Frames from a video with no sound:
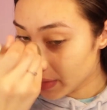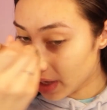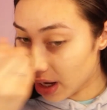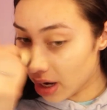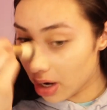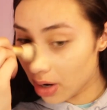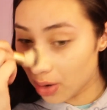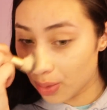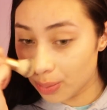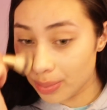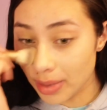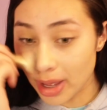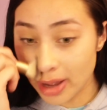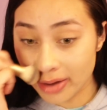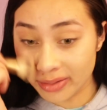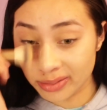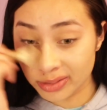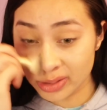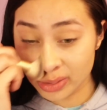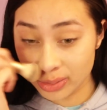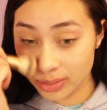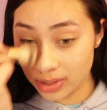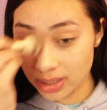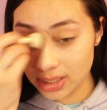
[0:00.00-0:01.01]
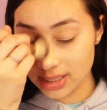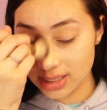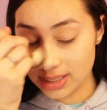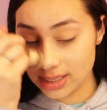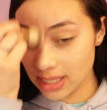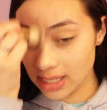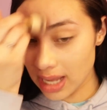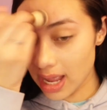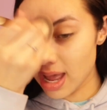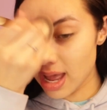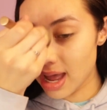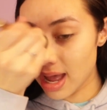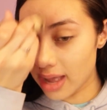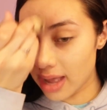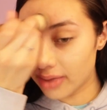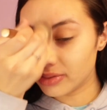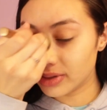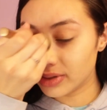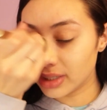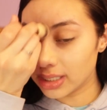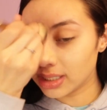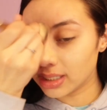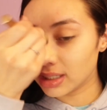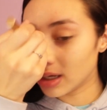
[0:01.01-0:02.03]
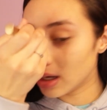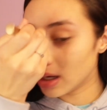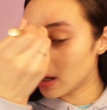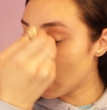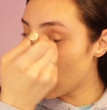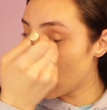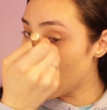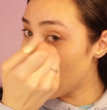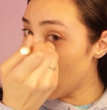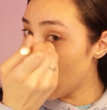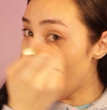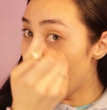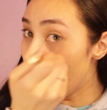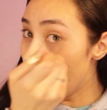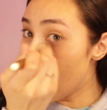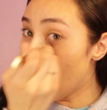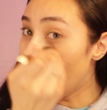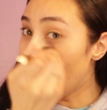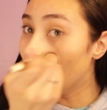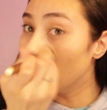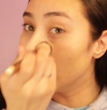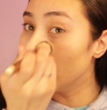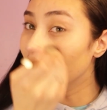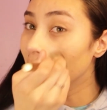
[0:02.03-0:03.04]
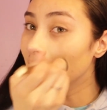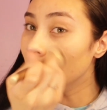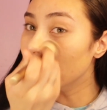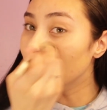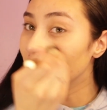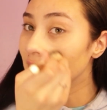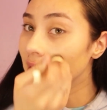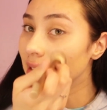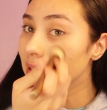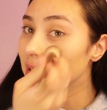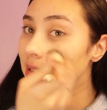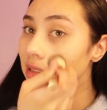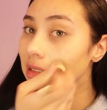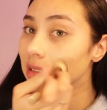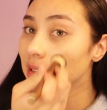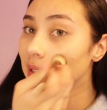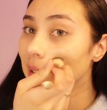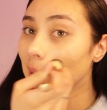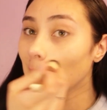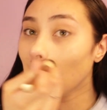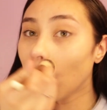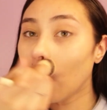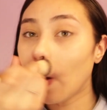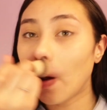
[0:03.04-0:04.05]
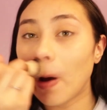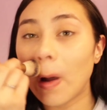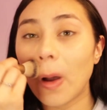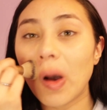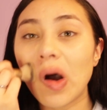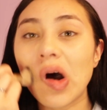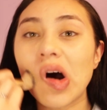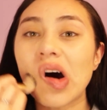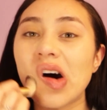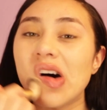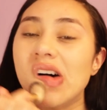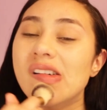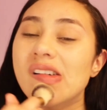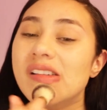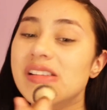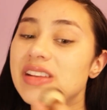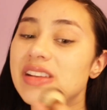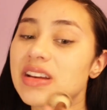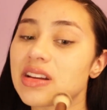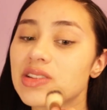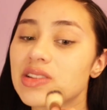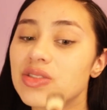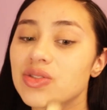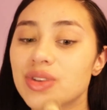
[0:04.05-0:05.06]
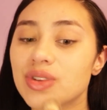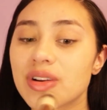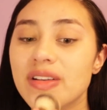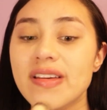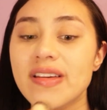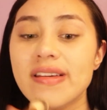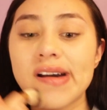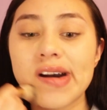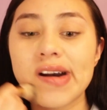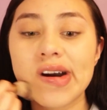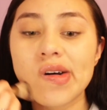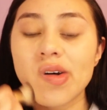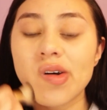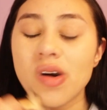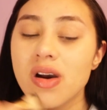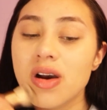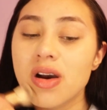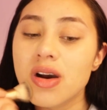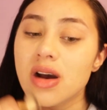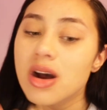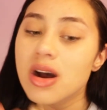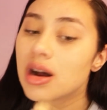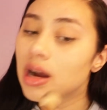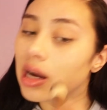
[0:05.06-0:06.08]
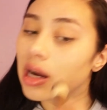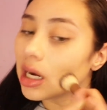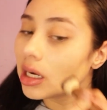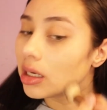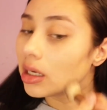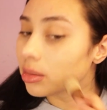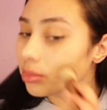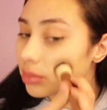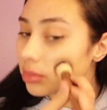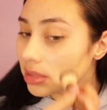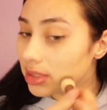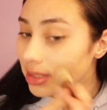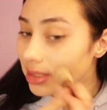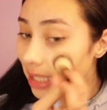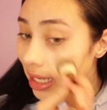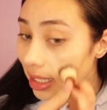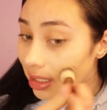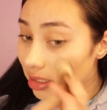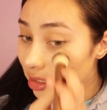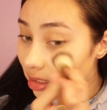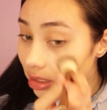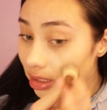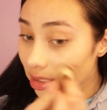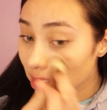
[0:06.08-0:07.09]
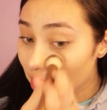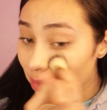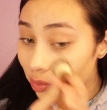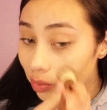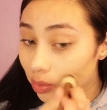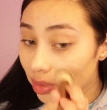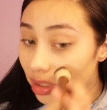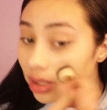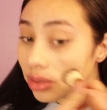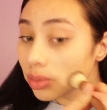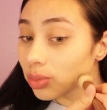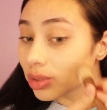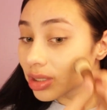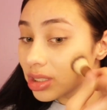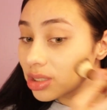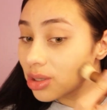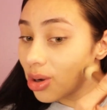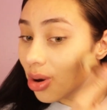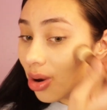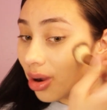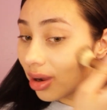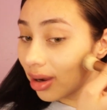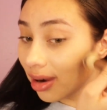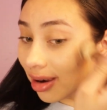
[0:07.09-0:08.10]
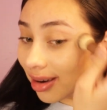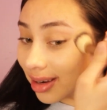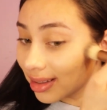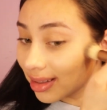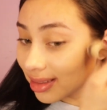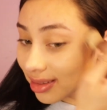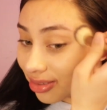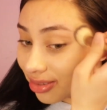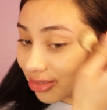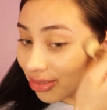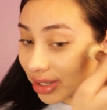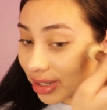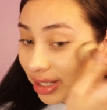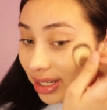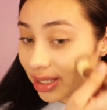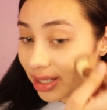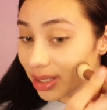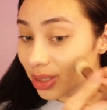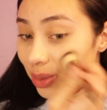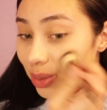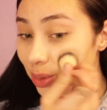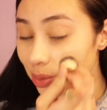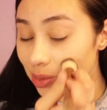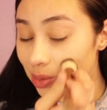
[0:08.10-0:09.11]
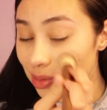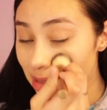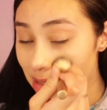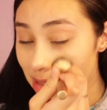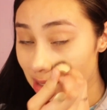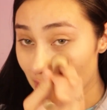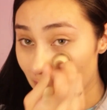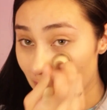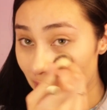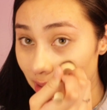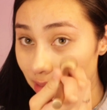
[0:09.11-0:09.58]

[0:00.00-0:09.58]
I hope everyone is having amazing holidays right now. Sadly, with what's going on in the freaking news,